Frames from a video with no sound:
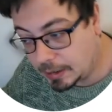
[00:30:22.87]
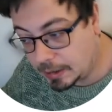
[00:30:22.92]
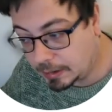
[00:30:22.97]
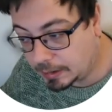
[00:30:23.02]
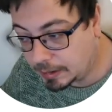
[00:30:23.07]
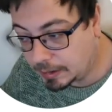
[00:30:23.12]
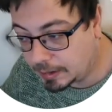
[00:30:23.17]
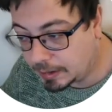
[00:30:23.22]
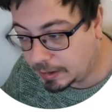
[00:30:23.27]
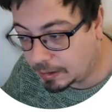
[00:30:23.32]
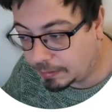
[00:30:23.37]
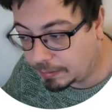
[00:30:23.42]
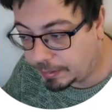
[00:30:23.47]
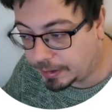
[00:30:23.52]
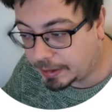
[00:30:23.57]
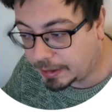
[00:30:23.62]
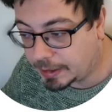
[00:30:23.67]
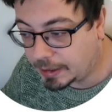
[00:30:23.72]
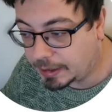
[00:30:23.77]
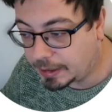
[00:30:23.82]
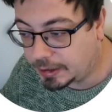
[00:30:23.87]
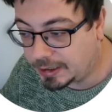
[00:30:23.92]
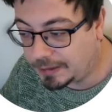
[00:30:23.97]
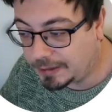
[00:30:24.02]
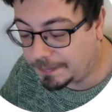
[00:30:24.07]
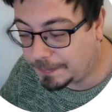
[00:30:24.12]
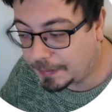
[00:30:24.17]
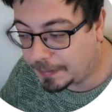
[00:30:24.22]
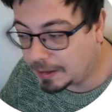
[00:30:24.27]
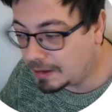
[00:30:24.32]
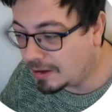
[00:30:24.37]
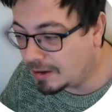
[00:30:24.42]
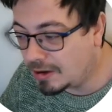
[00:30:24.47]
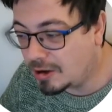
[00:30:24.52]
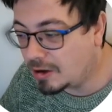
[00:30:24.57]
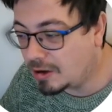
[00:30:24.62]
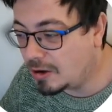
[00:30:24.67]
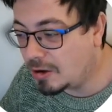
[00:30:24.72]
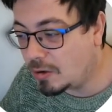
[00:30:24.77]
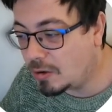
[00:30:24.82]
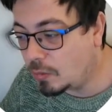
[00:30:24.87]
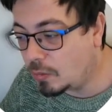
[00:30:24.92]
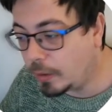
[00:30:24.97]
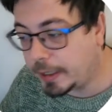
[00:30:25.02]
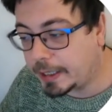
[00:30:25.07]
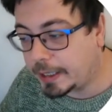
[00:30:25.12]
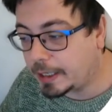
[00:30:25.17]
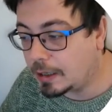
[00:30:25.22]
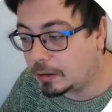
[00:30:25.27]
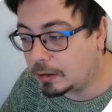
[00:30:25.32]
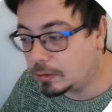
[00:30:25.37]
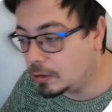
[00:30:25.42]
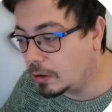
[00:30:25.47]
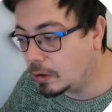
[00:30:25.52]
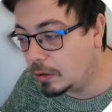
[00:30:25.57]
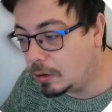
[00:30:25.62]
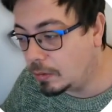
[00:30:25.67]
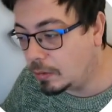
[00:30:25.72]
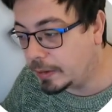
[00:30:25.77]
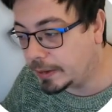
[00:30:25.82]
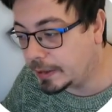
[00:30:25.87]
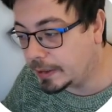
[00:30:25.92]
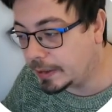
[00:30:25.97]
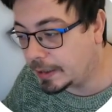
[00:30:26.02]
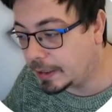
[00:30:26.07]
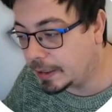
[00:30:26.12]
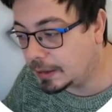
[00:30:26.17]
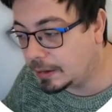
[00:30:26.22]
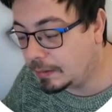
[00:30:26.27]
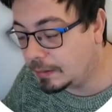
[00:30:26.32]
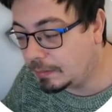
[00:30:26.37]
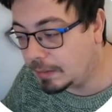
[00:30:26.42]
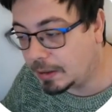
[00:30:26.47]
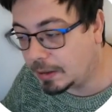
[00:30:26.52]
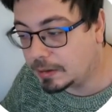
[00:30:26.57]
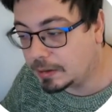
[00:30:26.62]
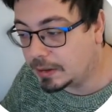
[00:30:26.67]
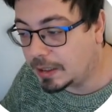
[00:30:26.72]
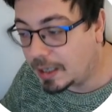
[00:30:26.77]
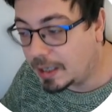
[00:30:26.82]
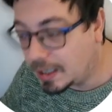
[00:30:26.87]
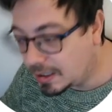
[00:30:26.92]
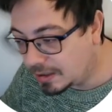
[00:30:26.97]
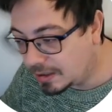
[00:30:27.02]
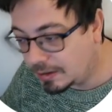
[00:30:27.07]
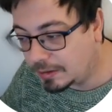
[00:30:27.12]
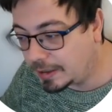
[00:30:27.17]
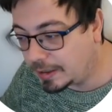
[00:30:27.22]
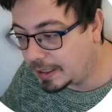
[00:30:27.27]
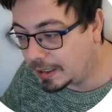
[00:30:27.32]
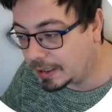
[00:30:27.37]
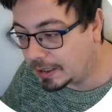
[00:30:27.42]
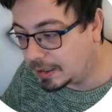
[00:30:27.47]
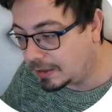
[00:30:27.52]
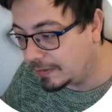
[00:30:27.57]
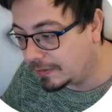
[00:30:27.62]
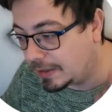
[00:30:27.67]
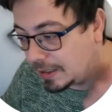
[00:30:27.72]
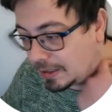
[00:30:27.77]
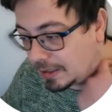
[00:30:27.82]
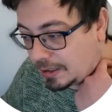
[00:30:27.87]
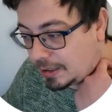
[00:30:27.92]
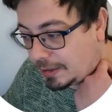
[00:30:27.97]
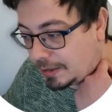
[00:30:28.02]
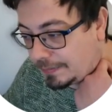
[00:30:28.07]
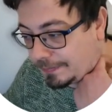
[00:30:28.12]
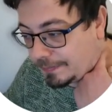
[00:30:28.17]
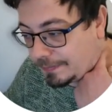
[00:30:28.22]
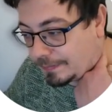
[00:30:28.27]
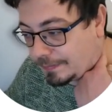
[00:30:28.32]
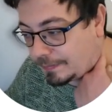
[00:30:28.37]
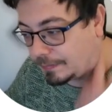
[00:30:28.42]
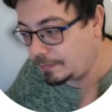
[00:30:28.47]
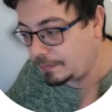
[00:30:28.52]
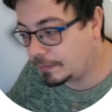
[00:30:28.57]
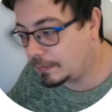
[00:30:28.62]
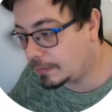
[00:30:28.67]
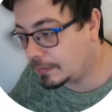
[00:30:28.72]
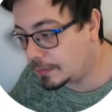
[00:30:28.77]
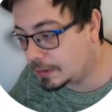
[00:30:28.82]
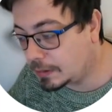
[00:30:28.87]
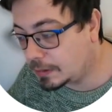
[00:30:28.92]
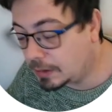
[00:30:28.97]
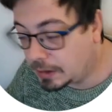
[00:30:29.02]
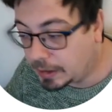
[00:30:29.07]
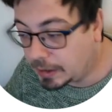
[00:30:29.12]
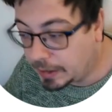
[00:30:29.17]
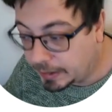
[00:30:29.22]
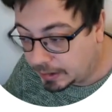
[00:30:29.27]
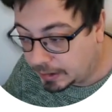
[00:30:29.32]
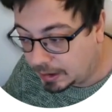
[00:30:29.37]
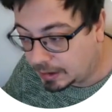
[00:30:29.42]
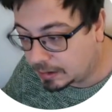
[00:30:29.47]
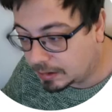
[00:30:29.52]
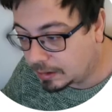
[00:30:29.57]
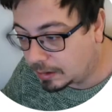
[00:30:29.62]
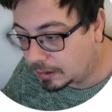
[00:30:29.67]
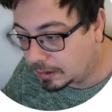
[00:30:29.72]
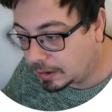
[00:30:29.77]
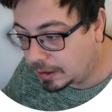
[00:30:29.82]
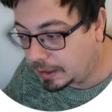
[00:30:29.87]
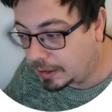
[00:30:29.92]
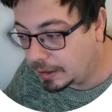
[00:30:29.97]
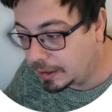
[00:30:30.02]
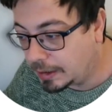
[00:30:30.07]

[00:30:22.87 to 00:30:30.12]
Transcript: the 0 point energy, we cannot go lower than that, because there is no negative energy, at least not here.